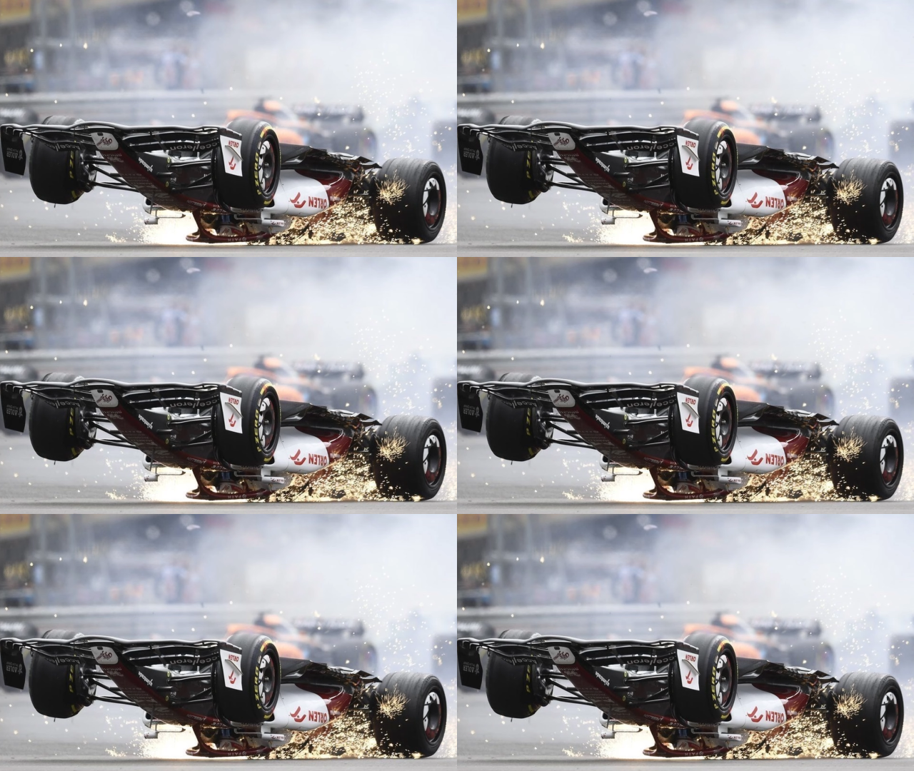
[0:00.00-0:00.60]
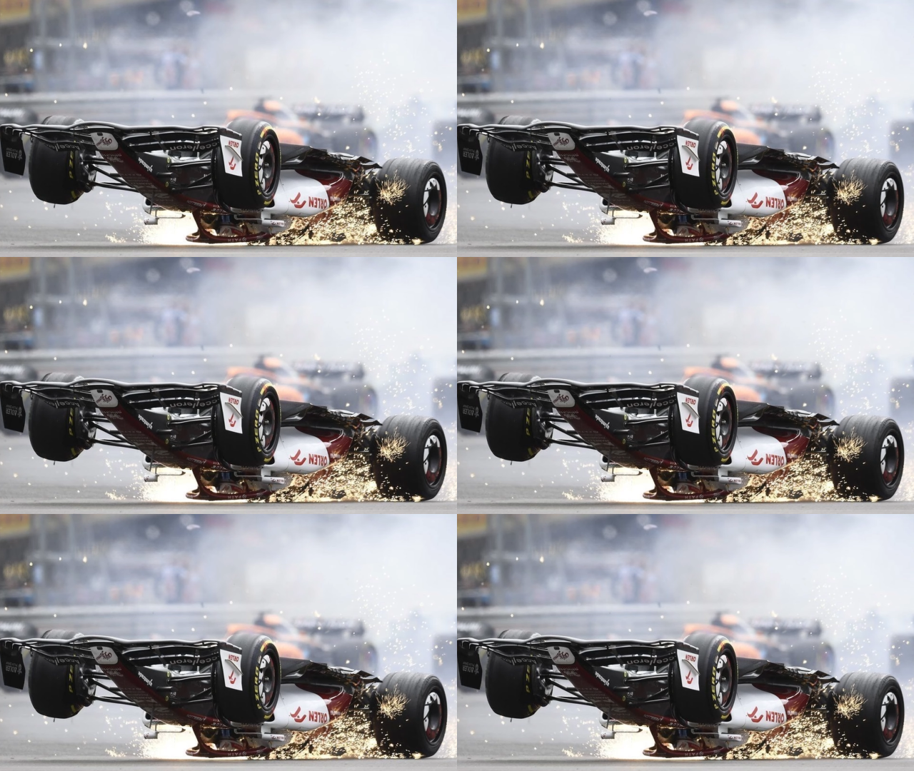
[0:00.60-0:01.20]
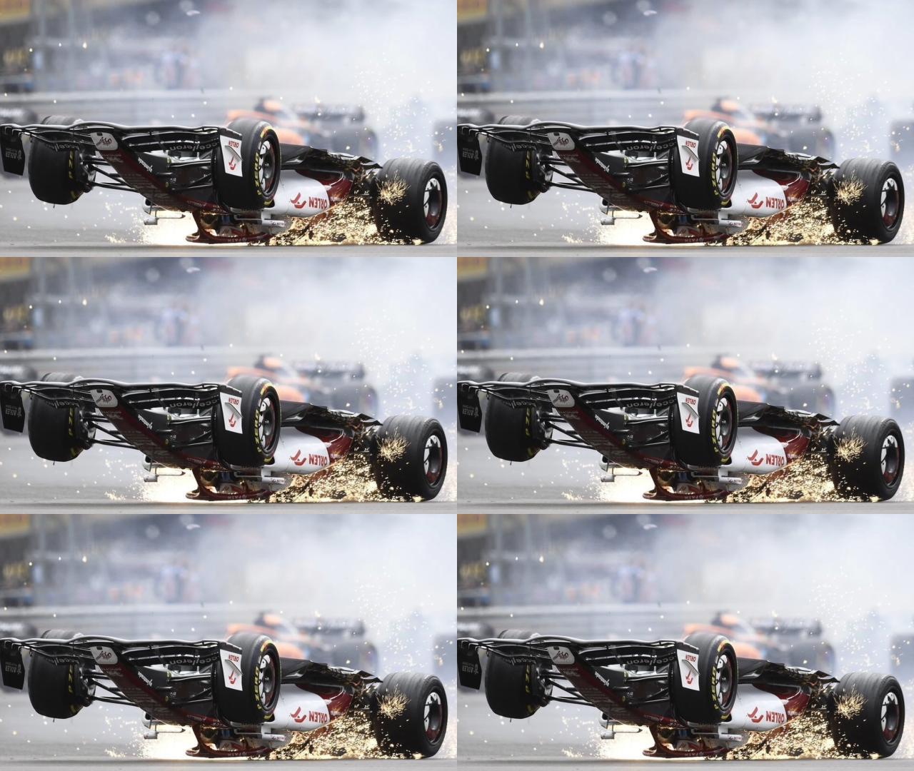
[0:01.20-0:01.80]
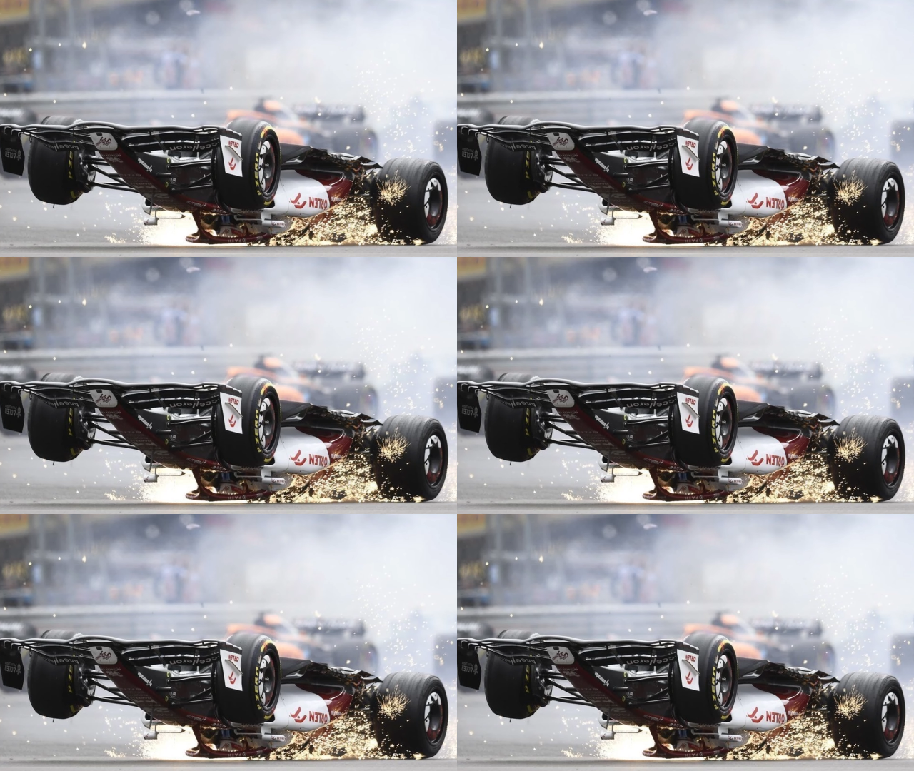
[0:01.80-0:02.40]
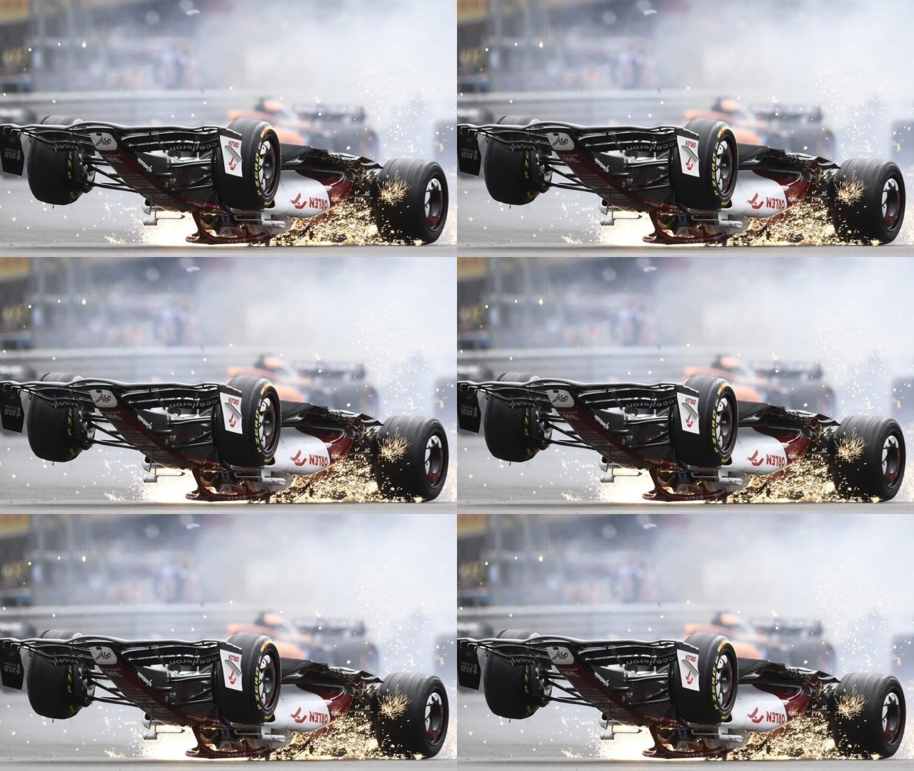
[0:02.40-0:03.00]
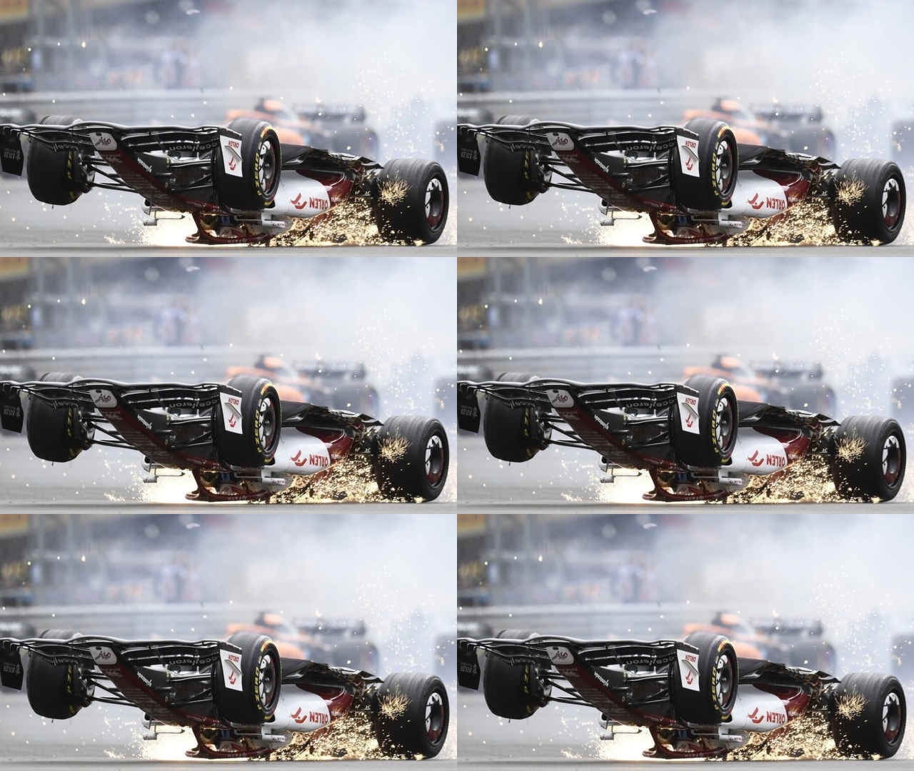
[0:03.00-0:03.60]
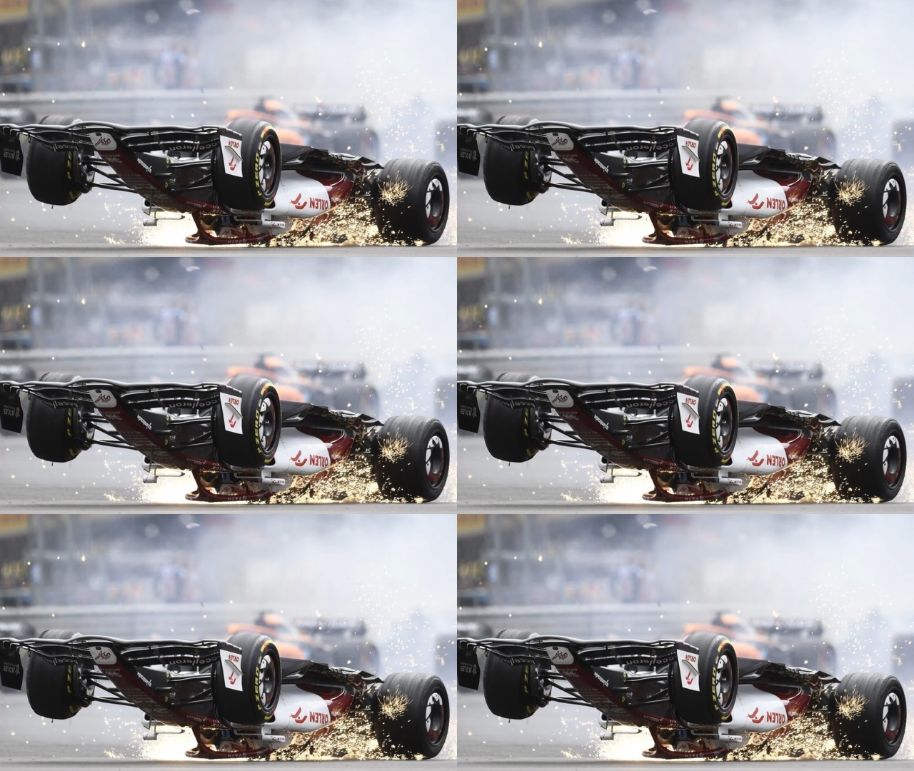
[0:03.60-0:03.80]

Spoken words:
No face is visible, so there are no lips to read.